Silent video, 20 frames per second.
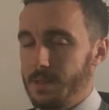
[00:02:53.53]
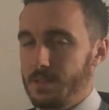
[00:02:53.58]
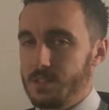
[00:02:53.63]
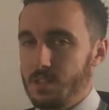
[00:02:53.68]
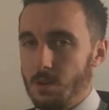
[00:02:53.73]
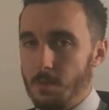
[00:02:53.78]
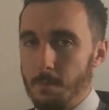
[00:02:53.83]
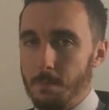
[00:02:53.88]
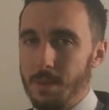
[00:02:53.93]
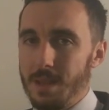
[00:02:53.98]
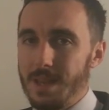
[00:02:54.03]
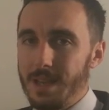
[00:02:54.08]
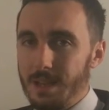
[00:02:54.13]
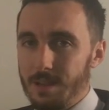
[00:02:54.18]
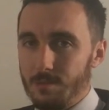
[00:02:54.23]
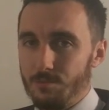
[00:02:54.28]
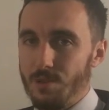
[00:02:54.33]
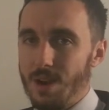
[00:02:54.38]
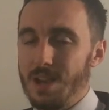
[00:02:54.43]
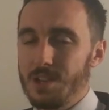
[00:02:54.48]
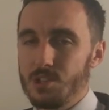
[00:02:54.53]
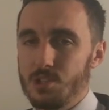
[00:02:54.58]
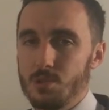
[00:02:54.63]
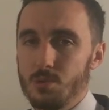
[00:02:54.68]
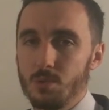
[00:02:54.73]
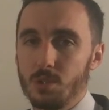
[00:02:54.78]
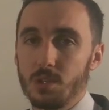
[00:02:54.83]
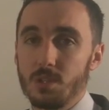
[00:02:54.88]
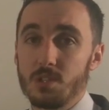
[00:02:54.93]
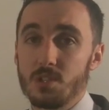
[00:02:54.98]
So being a
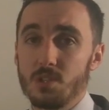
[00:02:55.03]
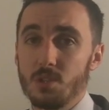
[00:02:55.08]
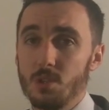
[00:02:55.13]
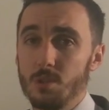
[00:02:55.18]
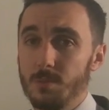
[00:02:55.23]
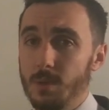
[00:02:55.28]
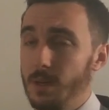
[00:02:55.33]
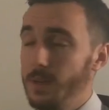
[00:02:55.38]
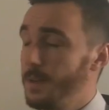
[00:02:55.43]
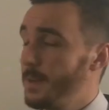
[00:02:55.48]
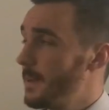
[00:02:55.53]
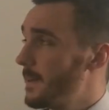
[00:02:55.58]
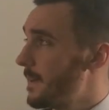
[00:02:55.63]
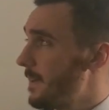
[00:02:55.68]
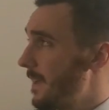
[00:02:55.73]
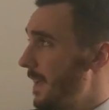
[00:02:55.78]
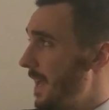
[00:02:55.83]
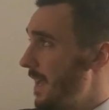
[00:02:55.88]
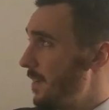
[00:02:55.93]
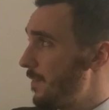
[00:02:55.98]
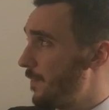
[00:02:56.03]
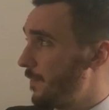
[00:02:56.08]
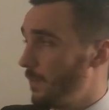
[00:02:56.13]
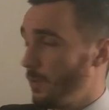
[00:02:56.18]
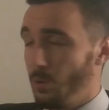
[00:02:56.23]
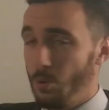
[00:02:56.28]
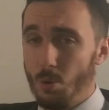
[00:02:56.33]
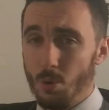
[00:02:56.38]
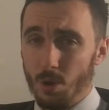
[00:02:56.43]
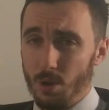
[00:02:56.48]
rational consumer, if
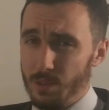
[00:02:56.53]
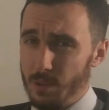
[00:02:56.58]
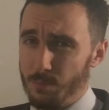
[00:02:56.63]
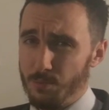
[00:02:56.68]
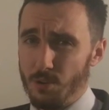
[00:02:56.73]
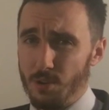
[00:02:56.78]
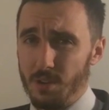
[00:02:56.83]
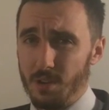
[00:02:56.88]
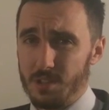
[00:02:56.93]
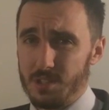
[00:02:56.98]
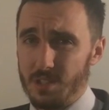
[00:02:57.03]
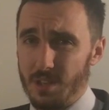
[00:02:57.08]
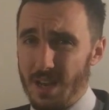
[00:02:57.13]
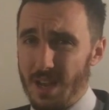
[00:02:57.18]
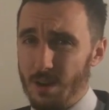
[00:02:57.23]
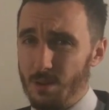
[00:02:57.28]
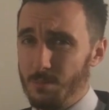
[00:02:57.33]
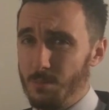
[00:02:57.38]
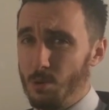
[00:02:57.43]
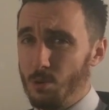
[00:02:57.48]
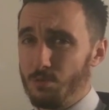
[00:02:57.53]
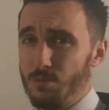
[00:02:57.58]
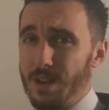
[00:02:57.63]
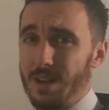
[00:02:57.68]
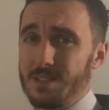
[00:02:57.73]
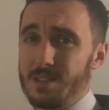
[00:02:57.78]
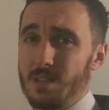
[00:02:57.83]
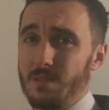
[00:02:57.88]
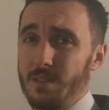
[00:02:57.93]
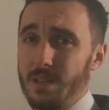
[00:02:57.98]
all other products are now more
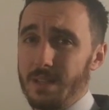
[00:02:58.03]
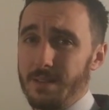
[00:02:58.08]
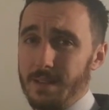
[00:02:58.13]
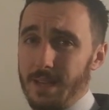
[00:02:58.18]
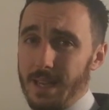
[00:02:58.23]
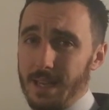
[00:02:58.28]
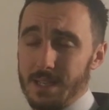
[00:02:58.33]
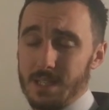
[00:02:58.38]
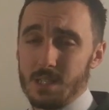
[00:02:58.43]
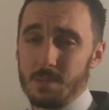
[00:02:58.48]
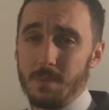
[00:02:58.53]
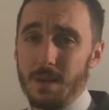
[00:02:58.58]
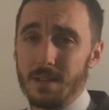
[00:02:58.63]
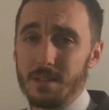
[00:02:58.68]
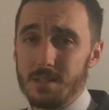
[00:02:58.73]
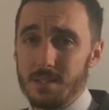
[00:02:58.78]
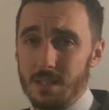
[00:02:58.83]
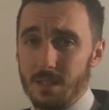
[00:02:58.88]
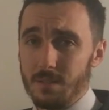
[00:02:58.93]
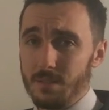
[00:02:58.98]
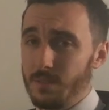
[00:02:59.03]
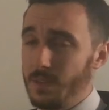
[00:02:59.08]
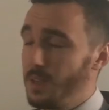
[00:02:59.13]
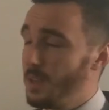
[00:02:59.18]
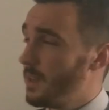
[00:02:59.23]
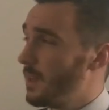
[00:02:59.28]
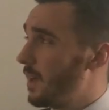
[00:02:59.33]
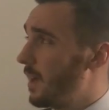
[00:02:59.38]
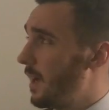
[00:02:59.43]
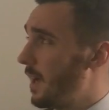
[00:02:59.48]
relatively expensive
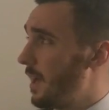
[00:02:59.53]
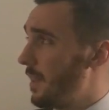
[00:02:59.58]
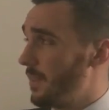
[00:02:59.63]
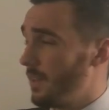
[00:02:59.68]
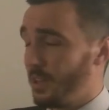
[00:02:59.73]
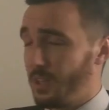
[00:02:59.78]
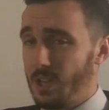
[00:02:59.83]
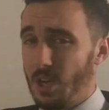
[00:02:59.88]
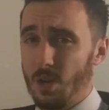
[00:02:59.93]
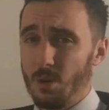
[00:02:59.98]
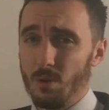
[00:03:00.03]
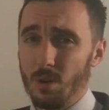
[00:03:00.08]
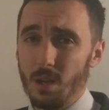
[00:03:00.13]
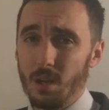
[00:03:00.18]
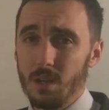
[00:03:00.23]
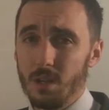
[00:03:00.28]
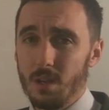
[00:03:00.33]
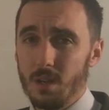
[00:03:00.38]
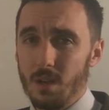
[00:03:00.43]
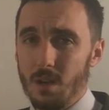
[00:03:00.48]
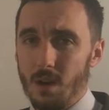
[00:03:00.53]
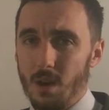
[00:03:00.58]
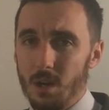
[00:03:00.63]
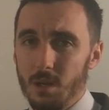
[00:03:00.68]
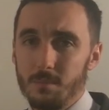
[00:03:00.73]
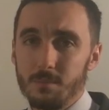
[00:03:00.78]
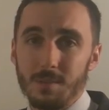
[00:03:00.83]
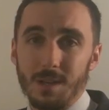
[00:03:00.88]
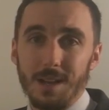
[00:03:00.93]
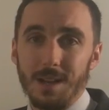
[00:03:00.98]
uh, than cola, I'm